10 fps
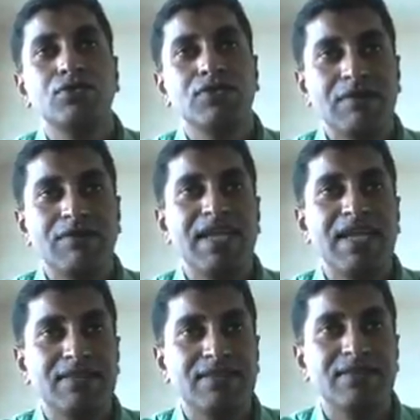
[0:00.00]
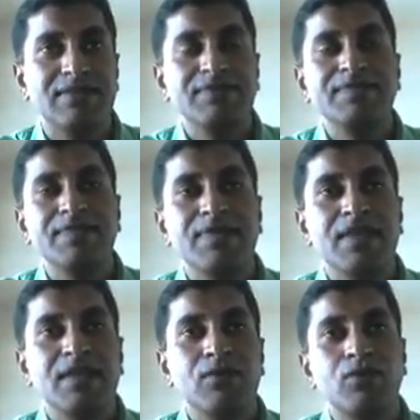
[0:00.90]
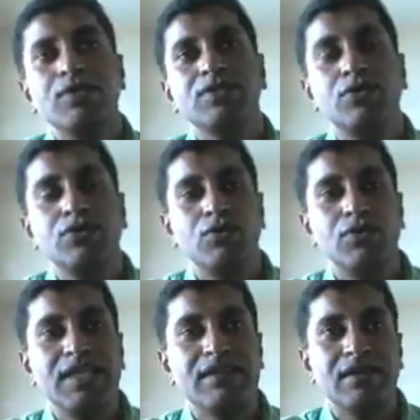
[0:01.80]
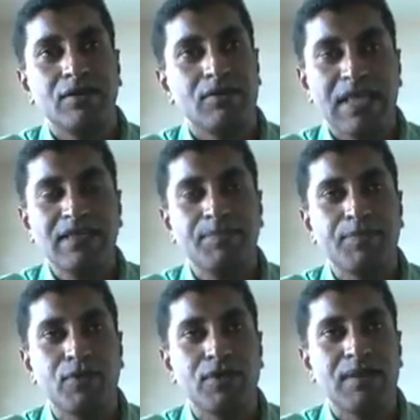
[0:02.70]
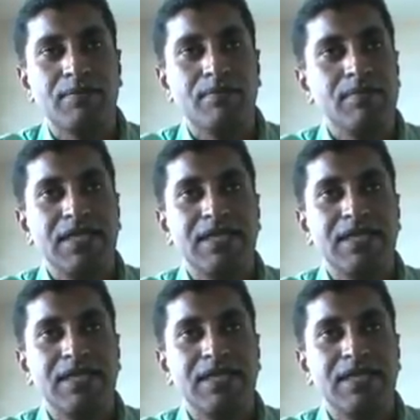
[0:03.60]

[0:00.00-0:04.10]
to someone else who is going to only run the program.